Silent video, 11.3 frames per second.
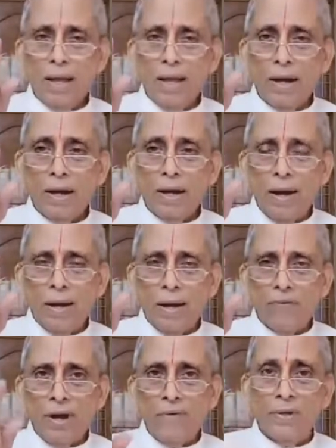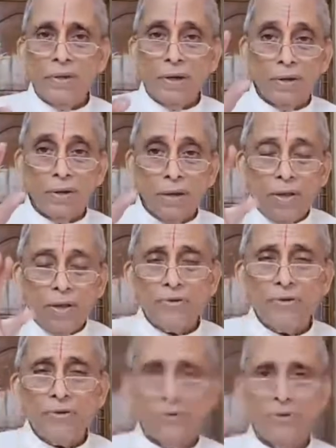get identified with the
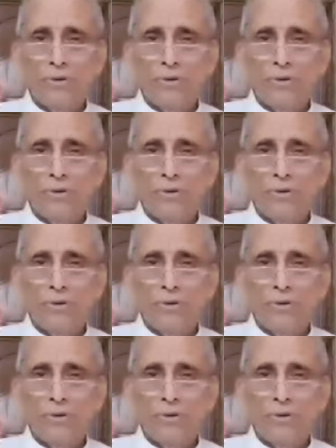taste